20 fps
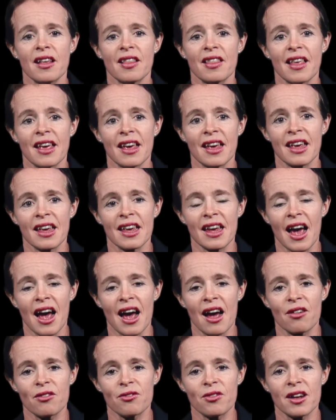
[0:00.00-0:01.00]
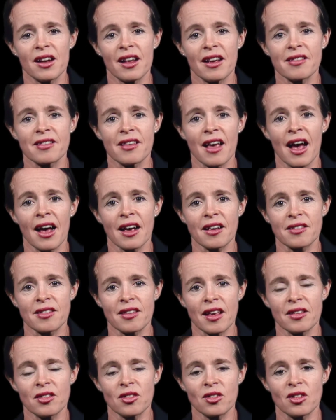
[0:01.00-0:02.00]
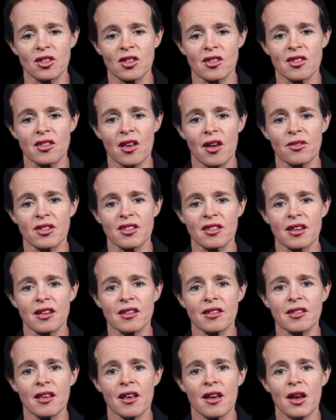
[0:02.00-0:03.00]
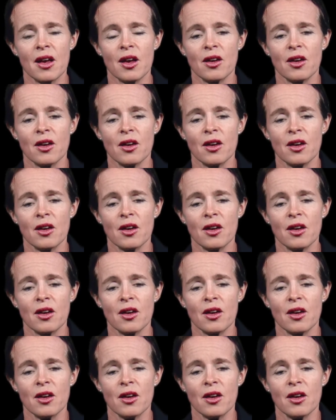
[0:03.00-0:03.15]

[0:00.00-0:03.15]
they have less access to the services.